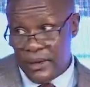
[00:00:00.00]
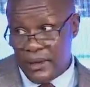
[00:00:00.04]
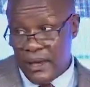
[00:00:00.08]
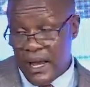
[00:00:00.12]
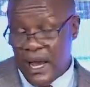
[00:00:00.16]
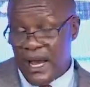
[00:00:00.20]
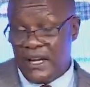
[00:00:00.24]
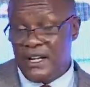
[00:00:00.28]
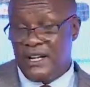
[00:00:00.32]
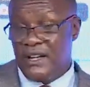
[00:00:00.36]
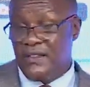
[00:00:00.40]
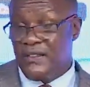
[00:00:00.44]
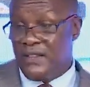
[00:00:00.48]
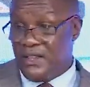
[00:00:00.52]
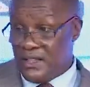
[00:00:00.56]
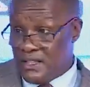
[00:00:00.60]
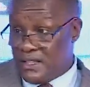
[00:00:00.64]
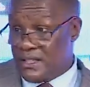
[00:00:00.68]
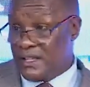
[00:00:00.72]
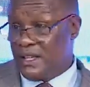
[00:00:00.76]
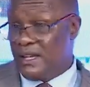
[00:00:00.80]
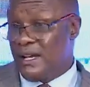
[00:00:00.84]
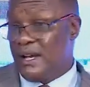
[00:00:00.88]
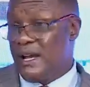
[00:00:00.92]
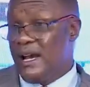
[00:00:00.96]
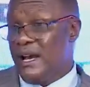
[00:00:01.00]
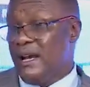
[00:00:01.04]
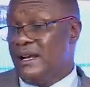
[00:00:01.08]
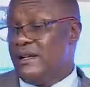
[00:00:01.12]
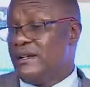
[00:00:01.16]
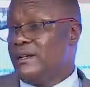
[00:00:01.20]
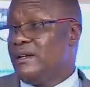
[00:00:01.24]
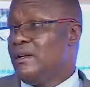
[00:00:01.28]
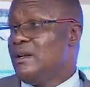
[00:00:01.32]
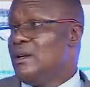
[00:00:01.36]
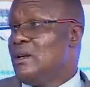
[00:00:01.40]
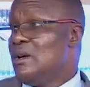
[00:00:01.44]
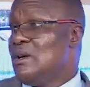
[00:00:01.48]
And in this regard,
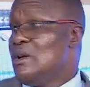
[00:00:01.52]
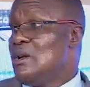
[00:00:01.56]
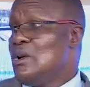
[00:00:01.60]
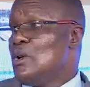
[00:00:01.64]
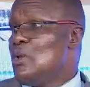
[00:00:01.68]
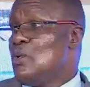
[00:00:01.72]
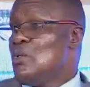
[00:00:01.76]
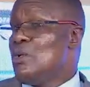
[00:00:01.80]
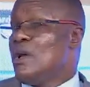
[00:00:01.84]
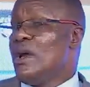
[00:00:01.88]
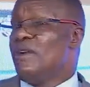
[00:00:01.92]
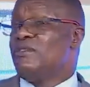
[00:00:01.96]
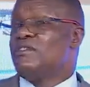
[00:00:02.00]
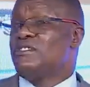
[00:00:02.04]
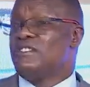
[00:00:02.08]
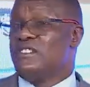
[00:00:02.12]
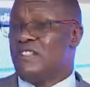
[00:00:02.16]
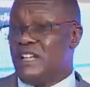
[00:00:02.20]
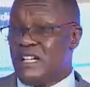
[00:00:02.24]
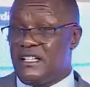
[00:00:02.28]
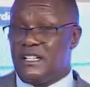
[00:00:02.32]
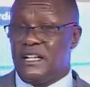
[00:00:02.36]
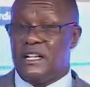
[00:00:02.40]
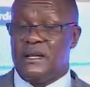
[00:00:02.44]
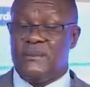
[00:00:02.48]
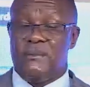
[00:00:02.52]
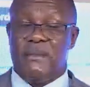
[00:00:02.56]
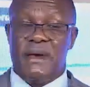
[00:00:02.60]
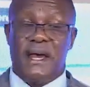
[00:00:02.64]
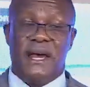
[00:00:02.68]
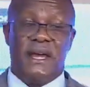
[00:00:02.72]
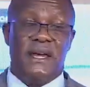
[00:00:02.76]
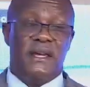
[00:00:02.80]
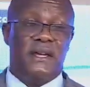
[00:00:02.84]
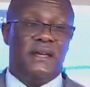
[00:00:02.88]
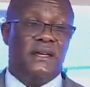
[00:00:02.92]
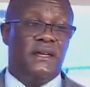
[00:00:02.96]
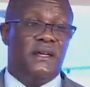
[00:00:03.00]
we have started
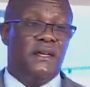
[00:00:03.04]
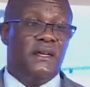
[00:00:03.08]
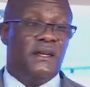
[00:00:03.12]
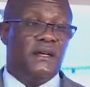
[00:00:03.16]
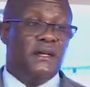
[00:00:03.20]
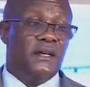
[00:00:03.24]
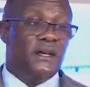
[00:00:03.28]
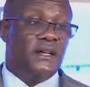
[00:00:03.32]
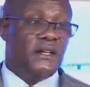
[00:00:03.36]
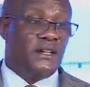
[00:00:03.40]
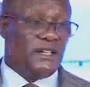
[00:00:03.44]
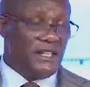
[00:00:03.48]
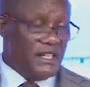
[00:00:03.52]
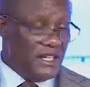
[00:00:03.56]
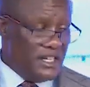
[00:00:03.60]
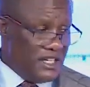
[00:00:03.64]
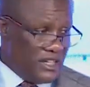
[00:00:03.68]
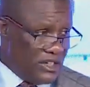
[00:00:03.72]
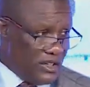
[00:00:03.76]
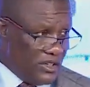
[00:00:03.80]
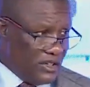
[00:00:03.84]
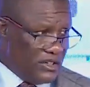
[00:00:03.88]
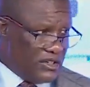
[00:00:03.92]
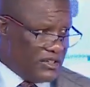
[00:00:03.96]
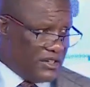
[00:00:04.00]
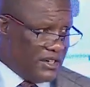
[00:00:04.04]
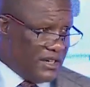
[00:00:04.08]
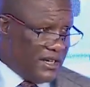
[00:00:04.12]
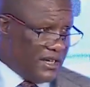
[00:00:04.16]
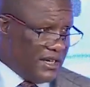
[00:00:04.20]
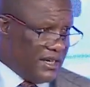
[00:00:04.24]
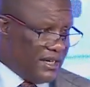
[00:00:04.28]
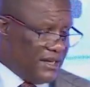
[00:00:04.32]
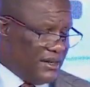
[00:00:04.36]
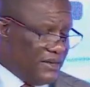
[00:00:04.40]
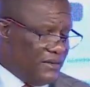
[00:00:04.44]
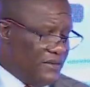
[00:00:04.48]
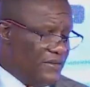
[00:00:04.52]
by digital
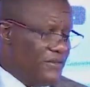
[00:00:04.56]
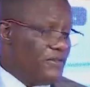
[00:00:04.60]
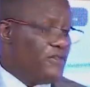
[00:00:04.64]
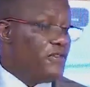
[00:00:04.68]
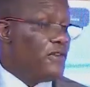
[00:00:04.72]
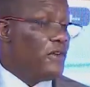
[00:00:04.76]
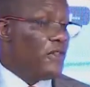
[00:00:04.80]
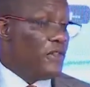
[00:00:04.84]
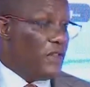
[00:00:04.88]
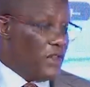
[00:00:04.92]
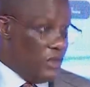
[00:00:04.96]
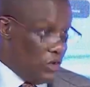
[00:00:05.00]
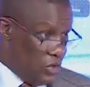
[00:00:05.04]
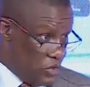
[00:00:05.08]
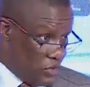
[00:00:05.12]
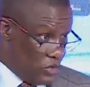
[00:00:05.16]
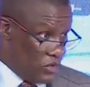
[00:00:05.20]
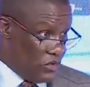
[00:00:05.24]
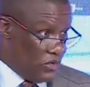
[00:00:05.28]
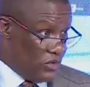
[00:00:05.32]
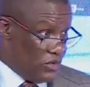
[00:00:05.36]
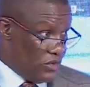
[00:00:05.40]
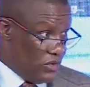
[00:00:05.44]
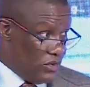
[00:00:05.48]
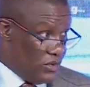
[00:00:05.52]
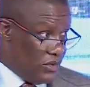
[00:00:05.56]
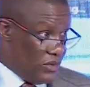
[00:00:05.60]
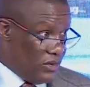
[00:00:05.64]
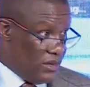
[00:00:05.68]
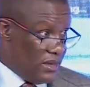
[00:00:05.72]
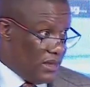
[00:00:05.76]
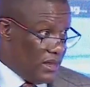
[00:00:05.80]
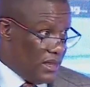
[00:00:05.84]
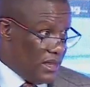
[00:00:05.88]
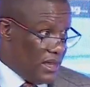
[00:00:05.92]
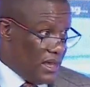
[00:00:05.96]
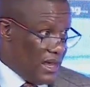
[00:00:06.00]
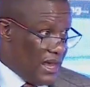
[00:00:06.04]
skilling for the youth.
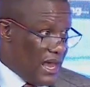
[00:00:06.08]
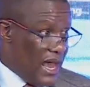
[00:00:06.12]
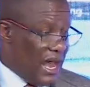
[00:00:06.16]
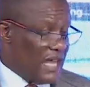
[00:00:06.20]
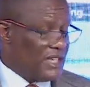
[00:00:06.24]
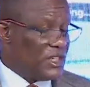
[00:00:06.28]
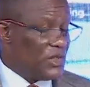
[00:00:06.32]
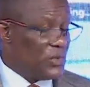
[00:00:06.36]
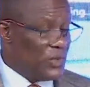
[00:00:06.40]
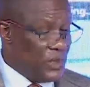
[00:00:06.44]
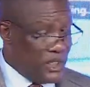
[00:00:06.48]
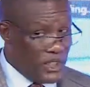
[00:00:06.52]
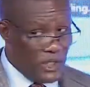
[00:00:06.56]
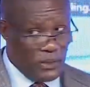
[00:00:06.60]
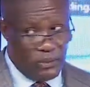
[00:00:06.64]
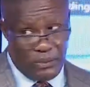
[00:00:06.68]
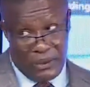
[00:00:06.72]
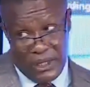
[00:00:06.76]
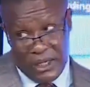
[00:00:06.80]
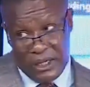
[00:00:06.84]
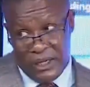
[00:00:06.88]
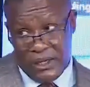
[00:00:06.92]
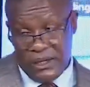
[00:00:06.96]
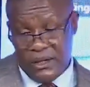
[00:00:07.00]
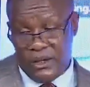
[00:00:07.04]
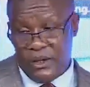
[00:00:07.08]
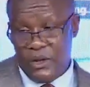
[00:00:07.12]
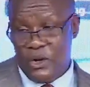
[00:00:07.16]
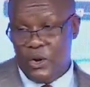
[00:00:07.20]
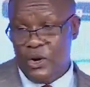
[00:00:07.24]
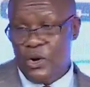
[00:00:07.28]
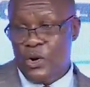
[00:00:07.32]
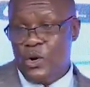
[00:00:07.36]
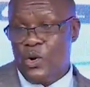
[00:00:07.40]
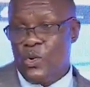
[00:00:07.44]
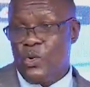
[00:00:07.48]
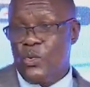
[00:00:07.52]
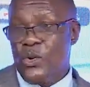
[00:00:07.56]
As we speak,
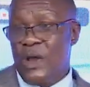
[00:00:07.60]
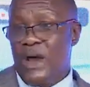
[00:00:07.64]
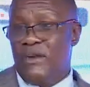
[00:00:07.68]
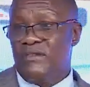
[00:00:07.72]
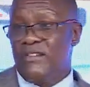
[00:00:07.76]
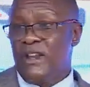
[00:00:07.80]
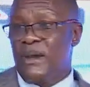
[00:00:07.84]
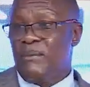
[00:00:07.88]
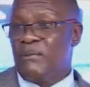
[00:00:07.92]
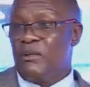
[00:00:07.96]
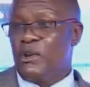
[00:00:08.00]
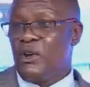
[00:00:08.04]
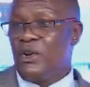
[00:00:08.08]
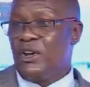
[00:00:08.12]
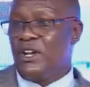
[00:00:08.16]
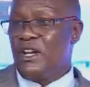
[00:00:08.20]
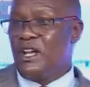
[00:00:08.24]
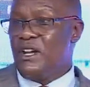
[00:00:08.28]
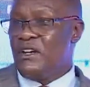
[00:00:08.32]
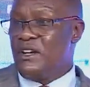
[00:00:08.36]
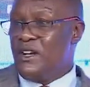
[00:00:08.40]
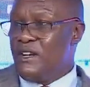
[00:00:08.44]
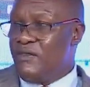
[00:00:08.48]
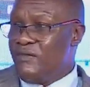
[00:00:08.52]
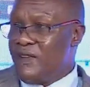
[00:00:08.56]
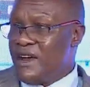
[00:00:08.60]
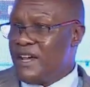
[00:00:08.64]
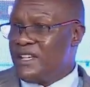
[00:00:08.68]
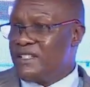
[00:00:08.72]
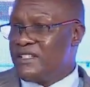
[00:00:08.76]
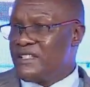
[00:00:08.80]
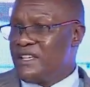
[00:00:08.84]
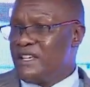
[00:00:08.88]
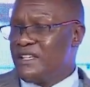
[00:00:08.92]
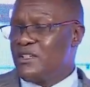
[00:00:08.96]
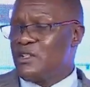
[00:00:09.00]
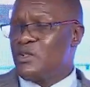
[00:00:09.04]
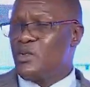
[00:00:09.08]
we have deployed
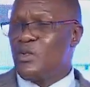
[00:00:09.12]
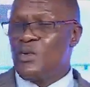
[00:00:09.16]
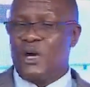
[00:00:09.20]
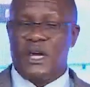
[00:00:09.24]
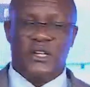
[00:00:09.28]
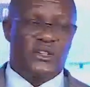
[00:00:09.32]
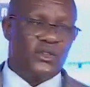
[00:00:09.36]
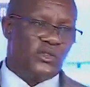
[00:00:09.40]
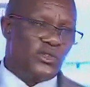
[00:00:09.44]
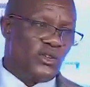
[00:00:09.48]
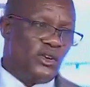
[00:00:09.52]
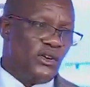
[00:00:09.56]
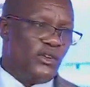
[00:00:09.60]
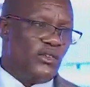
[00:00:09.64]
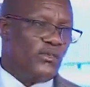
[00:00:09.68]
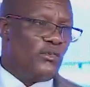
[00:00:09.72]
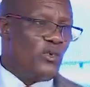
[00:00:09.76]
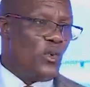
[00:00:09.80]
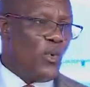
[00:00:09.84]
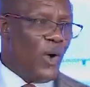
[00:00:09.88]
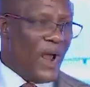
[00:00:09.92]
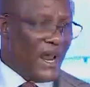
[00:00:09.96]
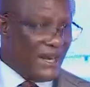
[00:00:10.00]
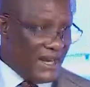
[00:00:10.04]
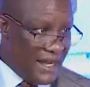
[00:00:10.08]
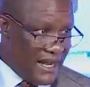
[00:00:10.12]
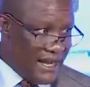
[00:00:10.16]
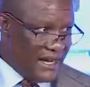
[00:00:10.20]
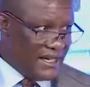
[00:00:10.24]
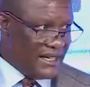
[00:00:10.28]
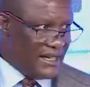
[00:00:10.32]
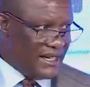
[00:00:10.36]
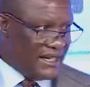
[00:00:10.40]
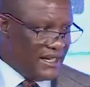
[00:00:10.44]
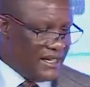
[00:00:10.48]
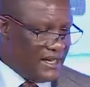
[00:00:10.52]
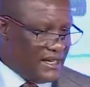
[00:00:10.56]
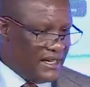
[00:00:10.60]
devices to a total of
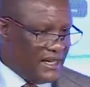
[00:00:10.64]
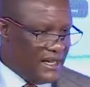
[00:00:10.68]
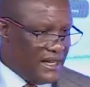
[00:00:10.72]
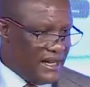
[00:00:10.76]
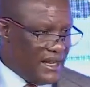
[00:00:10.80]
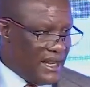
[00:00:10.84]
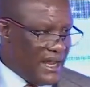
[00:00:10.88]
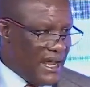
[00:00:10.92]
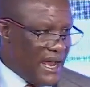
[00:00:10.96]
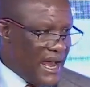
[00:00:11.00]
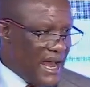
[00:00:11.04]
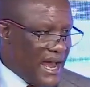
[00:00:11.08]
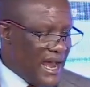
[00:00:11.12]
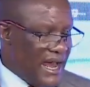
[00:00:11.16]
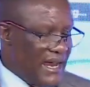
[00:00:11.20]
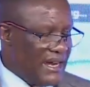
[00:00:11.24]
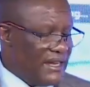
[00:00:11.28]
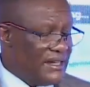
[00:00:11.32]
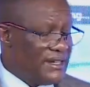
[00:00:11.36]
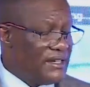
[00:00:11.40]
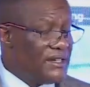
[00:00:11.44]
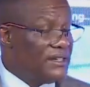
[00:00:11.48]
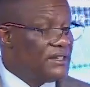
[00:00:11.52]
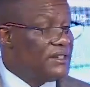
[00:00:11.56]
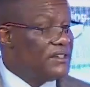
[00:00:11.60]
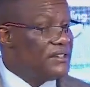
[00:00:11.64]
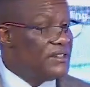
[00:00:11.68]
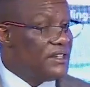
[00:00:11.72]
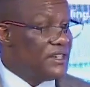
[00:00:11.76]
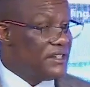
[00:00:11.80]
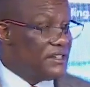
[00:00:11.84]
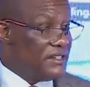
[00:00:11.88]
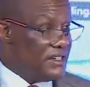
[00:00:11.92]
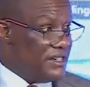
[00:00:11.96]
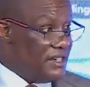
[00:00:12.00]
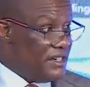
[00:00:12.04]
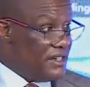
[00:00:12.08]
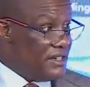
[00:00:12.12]

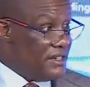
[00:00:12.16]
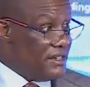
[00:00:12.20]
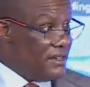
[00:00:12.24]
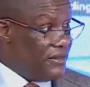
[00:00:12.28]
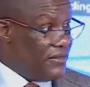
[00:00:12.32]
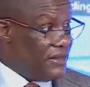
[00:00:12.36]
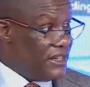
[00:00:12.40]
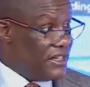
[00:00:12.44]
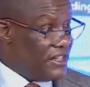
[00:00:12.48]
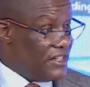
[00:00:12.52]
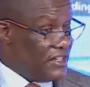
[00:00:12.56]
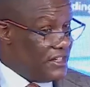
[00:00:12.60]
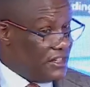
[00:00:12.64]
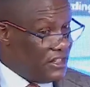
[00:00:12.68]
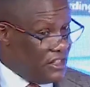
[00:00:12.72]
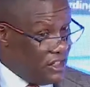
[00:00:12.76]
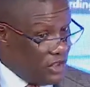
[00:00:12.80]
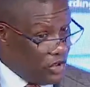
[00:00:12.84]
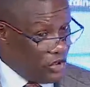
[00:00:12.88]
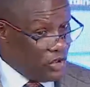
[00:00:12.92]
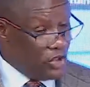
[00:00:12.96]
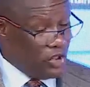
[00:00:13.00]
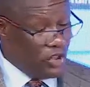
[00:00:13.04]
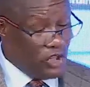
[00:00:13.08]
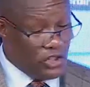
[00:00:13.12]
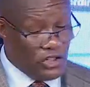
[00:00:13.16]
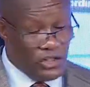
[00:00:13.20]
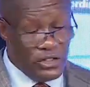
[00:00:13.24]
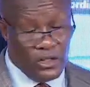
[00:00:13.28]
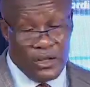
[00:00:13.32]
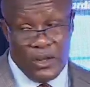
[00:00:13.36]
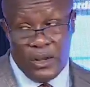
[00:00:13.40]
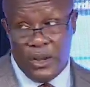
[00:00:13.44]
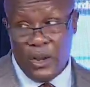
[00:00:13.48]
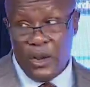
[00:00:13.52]
116 TVET institutions